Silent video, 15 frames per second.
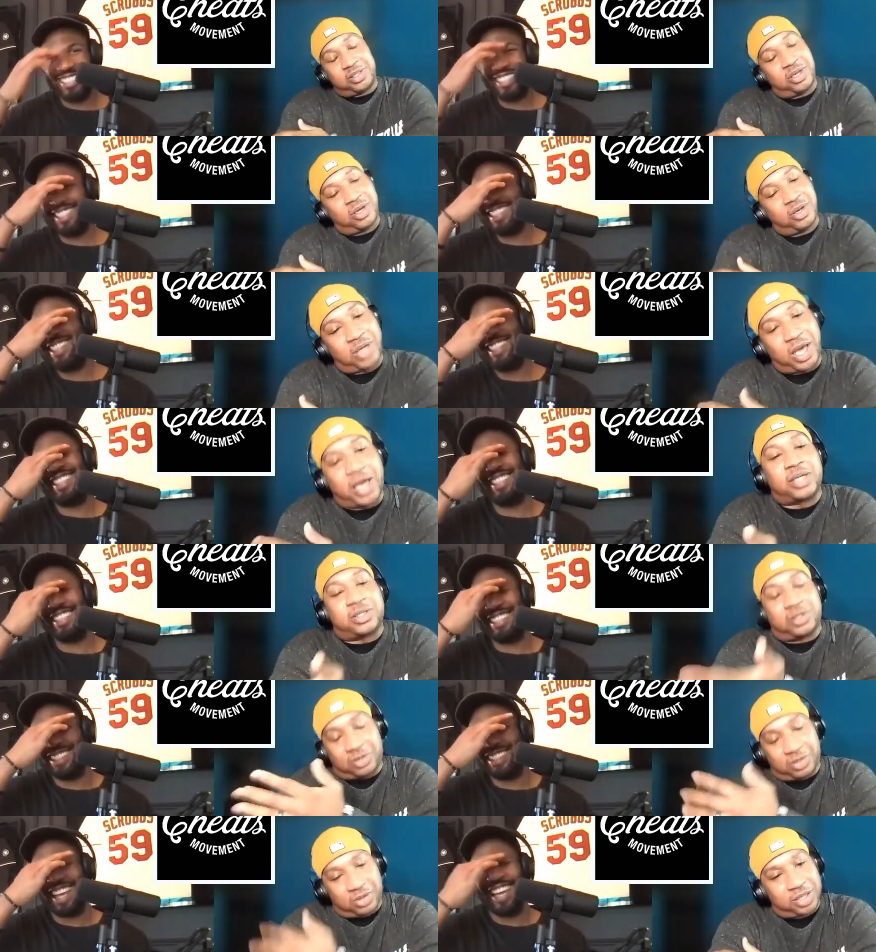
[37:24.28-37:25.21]
Speaker 1: So yeah,
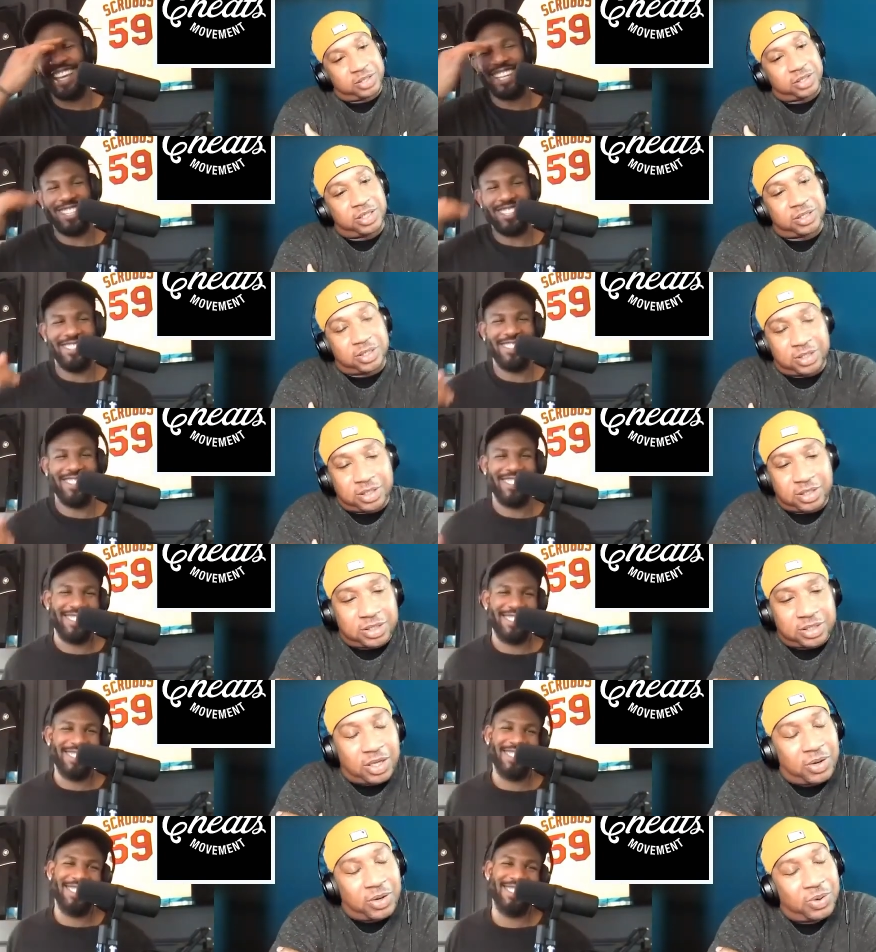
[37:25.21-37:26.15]
so
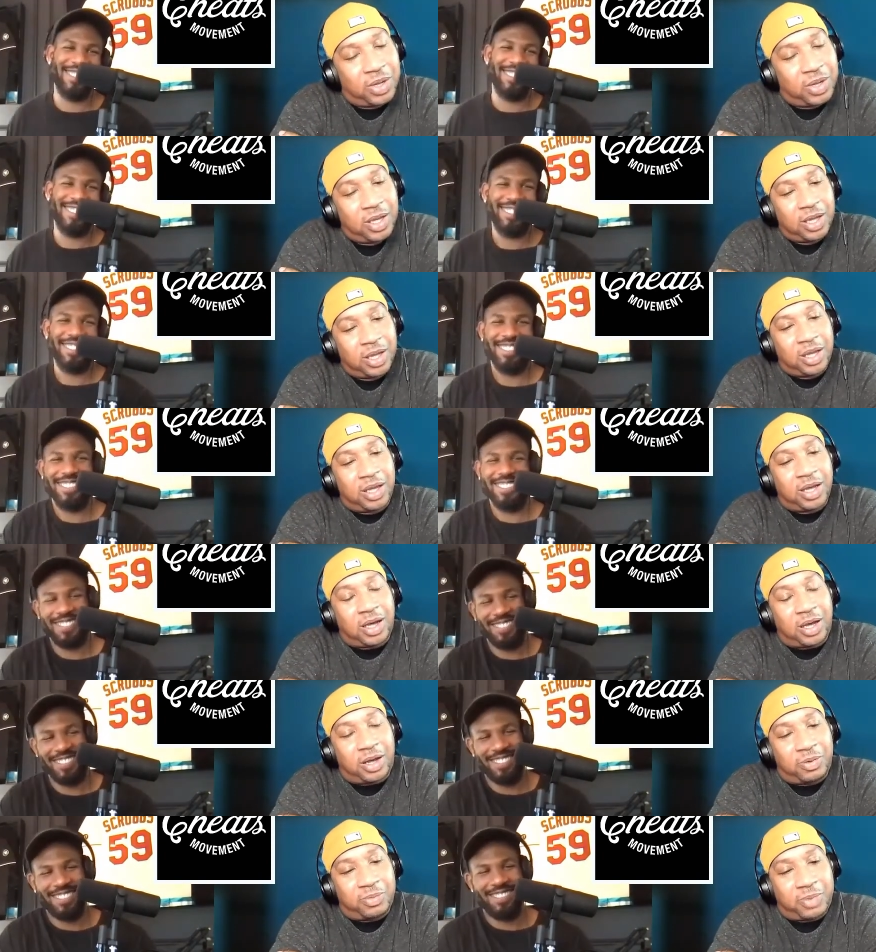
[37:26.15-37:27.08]
congratulations. So,
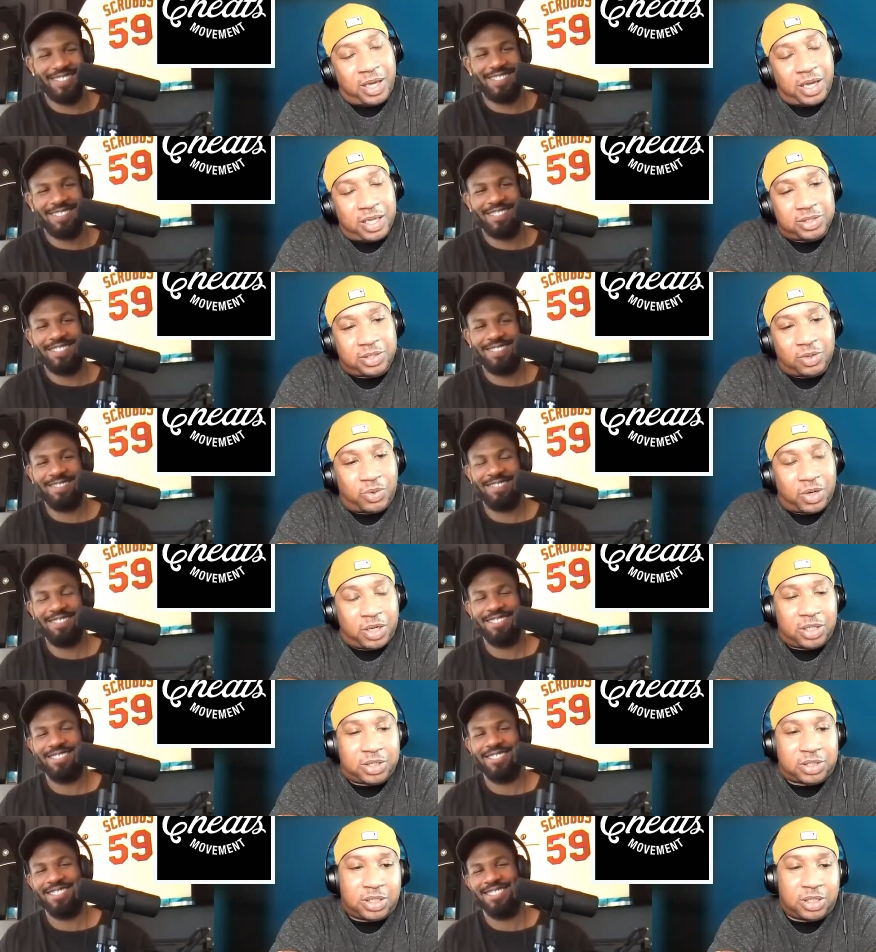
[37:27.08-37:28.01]
oh man, so
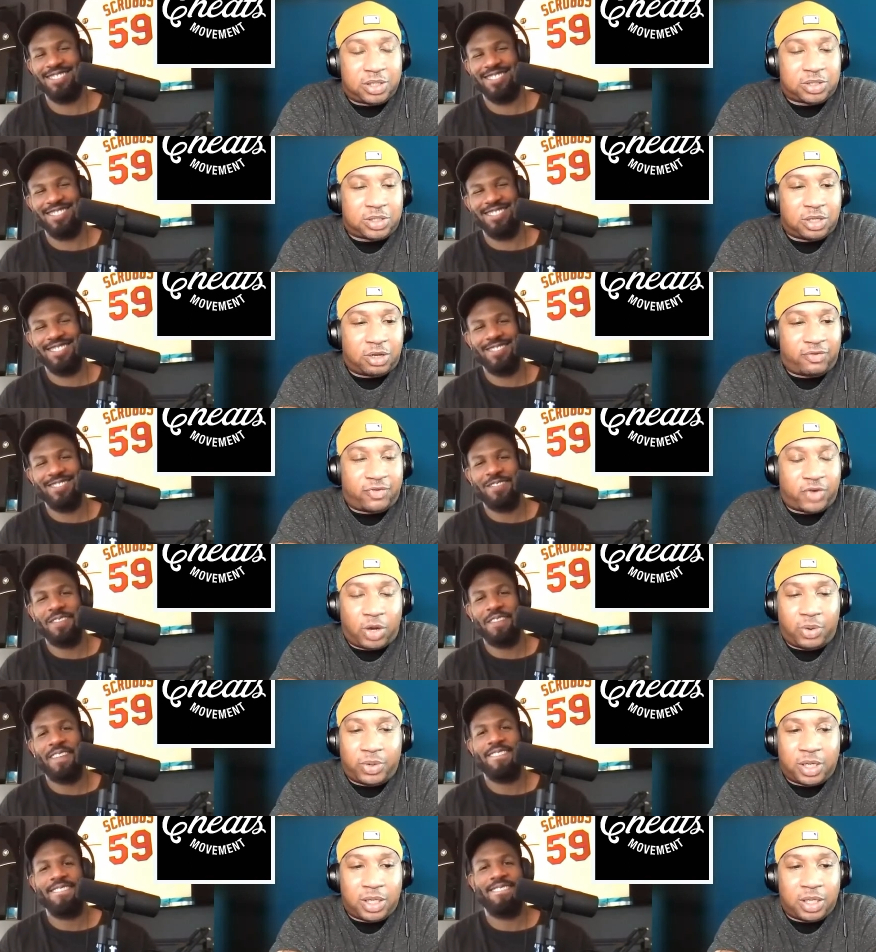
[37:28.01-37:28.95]
where do you see yourself
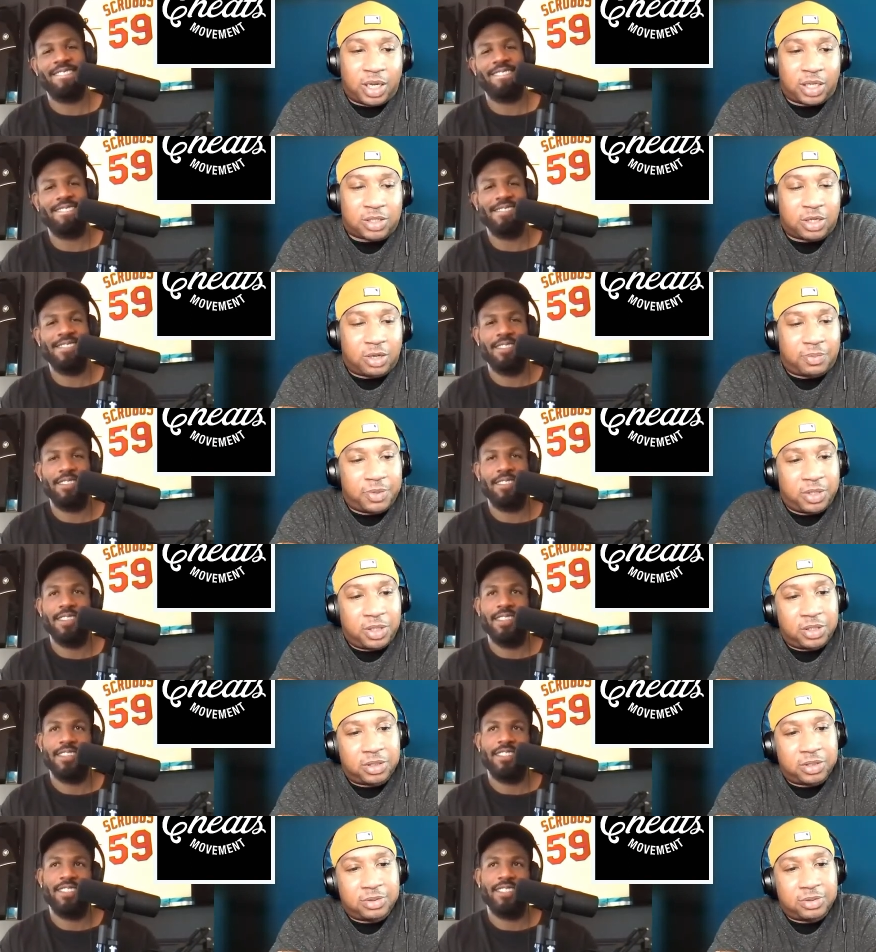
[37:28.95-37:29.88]
going in the next couple
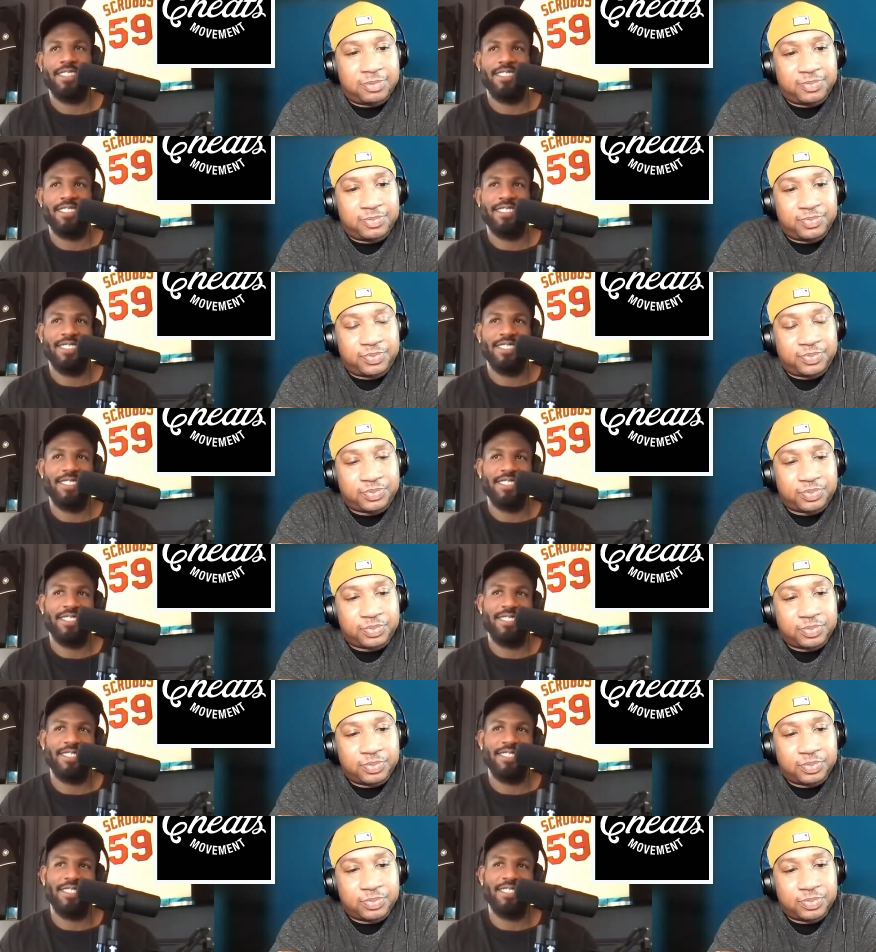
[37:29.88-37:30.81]
years?
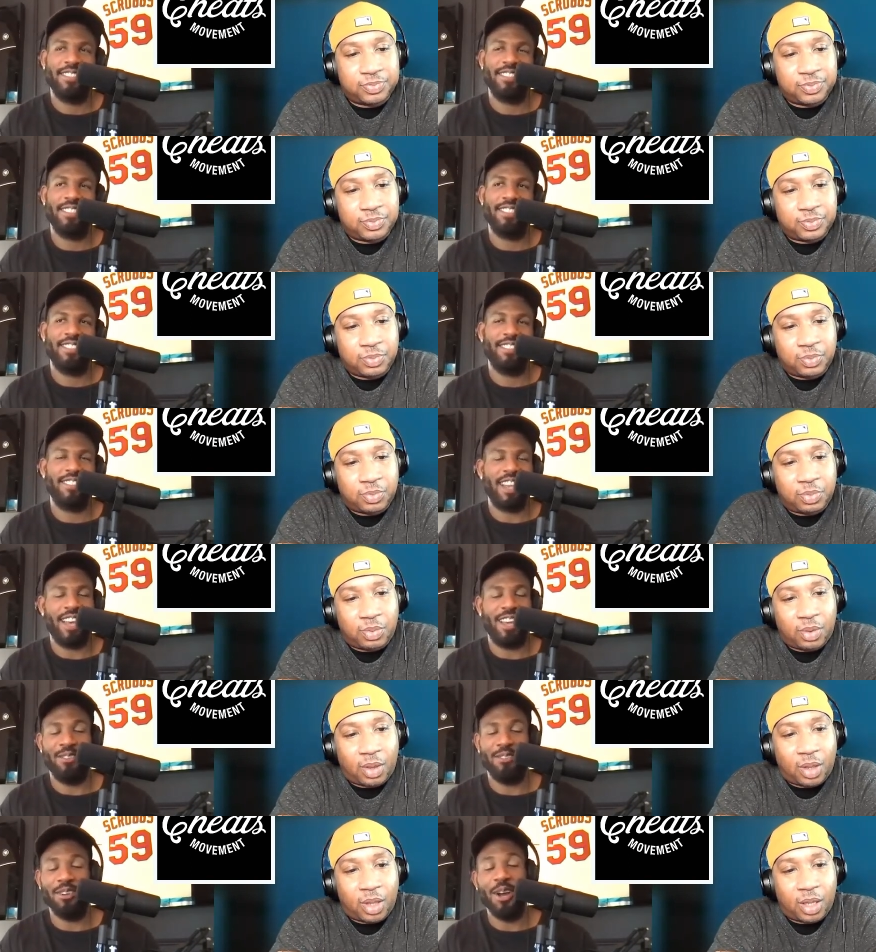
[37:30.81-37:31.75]
Speaker 2: I
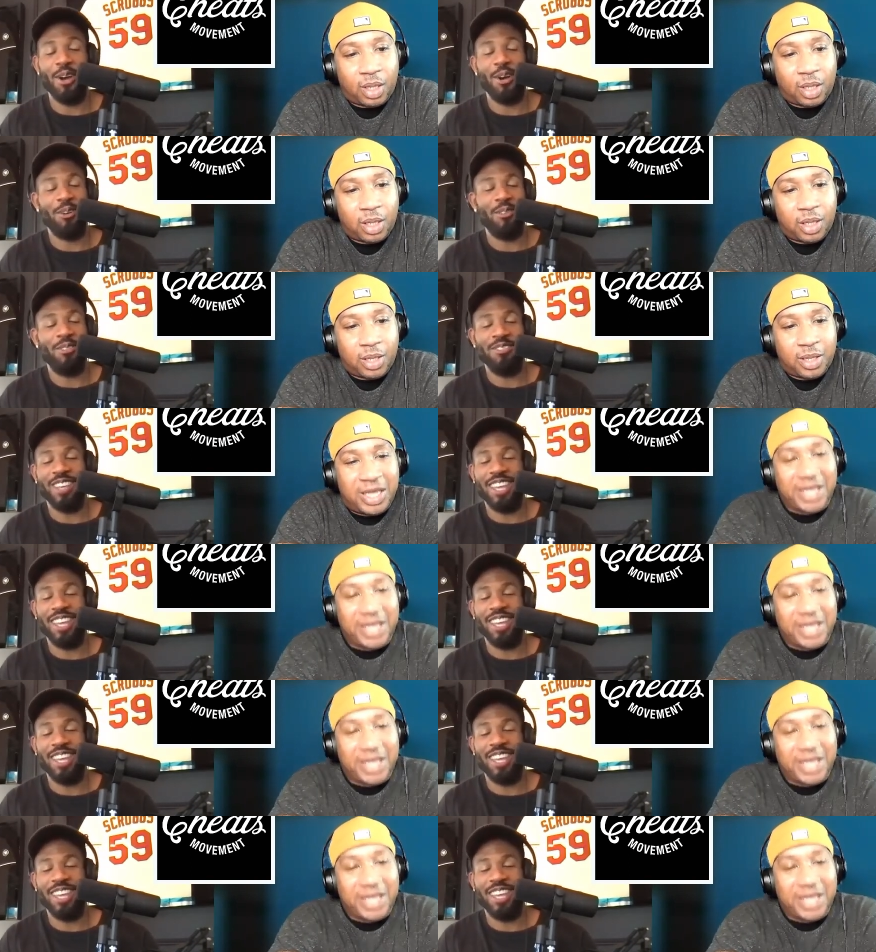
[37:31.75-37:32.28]
don't know, man.